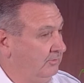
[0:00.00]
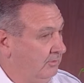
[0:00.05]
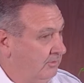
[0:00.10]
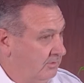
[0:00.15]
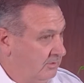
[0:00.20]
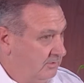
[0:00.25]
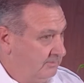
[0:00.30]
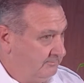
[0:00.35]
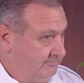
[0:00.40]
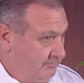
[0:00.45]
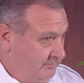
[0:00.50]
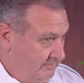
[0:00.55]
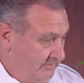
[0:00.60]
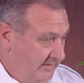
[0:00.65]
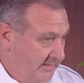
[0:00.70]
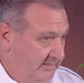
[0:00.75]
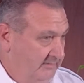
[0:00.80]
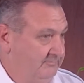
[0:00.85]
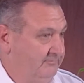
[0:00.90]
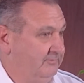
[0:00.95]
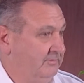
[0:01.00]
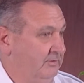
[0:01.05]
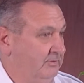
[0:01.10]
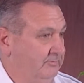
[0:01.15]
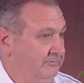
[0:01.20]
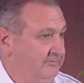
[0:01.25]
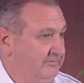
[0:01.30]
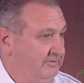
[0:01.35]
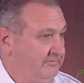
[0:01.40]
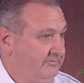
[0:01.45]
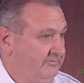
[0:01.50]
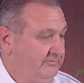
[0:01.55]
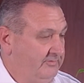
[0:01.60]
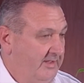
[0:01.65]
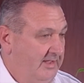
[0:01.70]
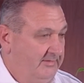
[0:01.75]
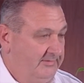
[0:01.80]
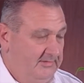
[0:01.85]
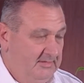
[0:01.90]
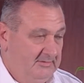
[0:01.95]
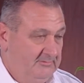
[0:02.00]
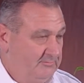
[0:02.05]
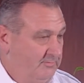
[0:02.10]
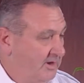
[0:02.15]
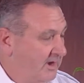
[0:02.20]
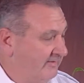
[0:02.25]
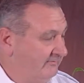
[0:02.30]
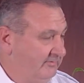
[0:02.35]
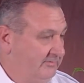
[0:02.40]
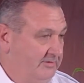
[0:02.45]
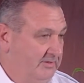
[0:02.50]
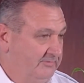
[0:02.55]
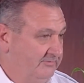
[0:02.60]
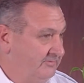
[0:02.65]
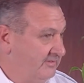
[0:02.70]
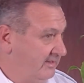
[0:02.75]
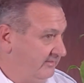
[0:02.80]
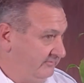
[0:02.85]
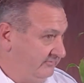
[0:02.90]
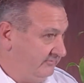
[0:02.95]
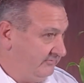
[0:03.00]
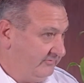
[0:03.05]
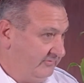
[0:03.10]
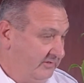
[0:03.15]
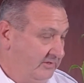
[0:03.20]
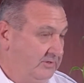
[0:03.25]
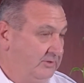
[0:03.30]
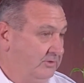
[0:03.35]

or parade float such as that. The driver does not see